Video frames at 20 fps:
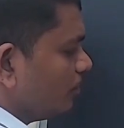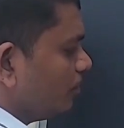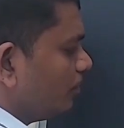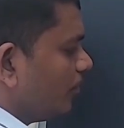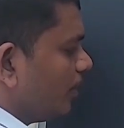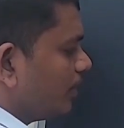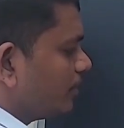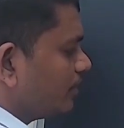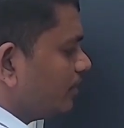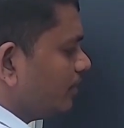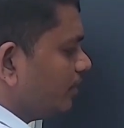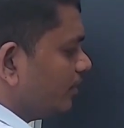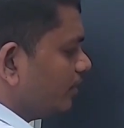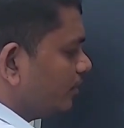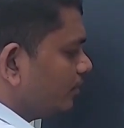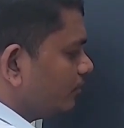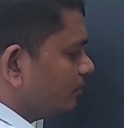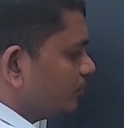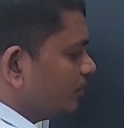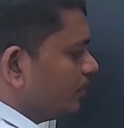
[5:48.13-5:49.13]
Bacteria.
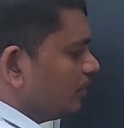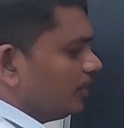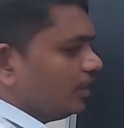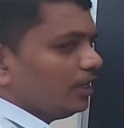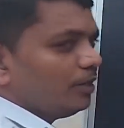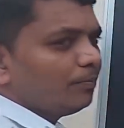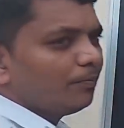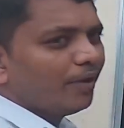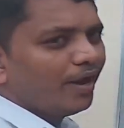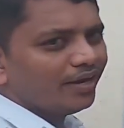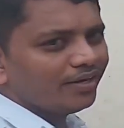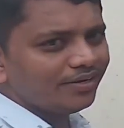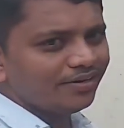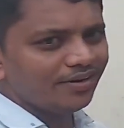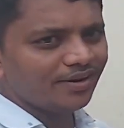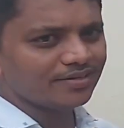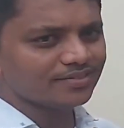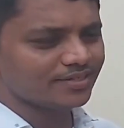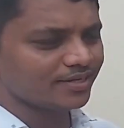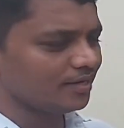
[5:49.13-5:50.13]
In
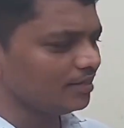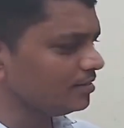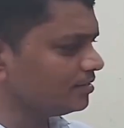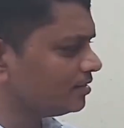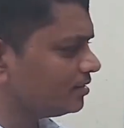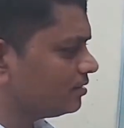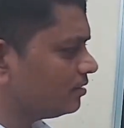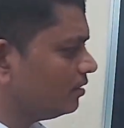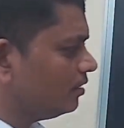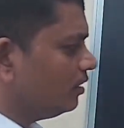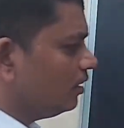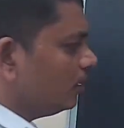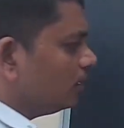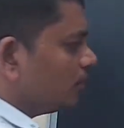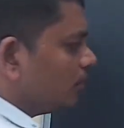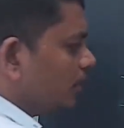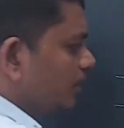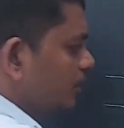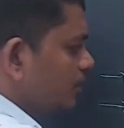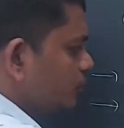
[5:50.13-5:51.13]
bacteria cells,
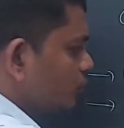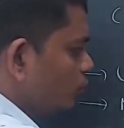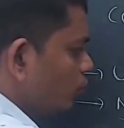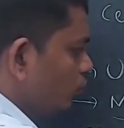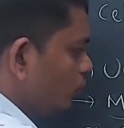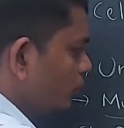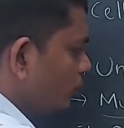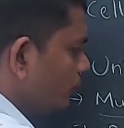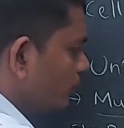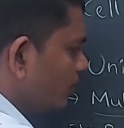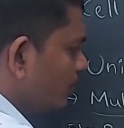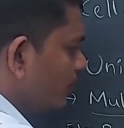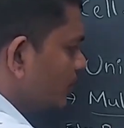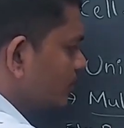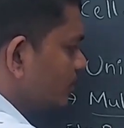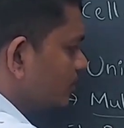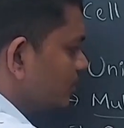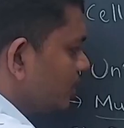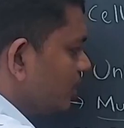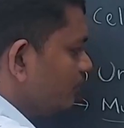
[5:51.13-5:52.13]
there is no
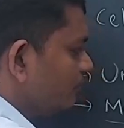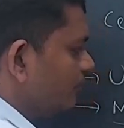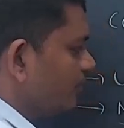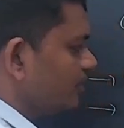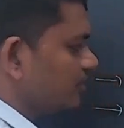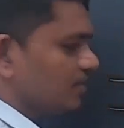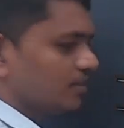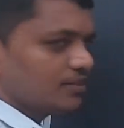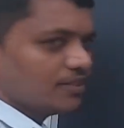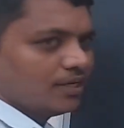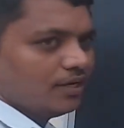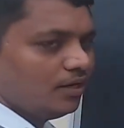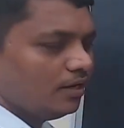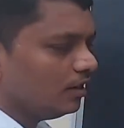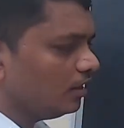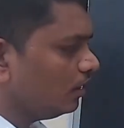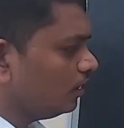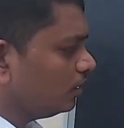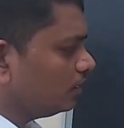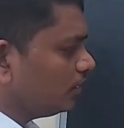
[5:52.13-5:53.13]
nucleus. If it is a cell,
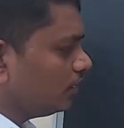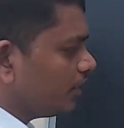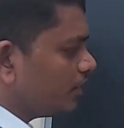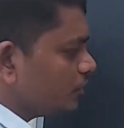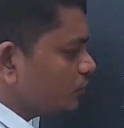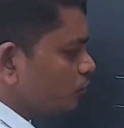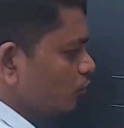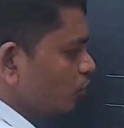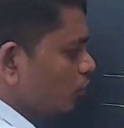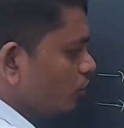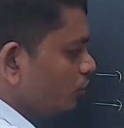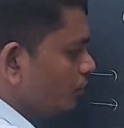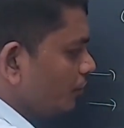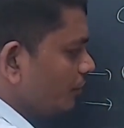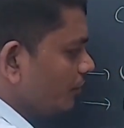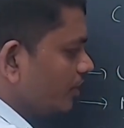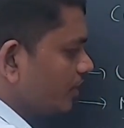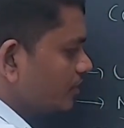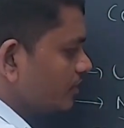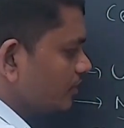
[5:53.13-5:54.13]
there is no
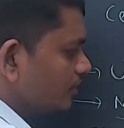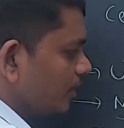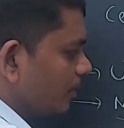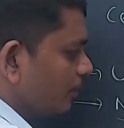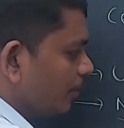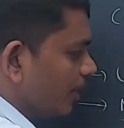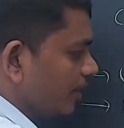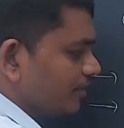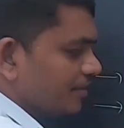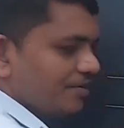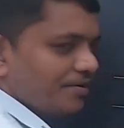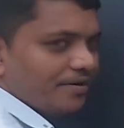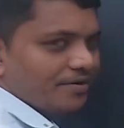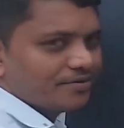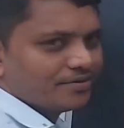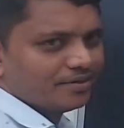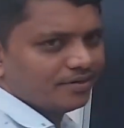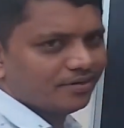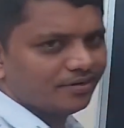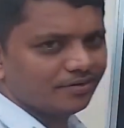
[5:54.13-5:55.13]
nucleus in the bacteria
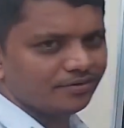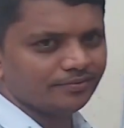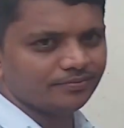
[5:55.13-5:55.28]
cell,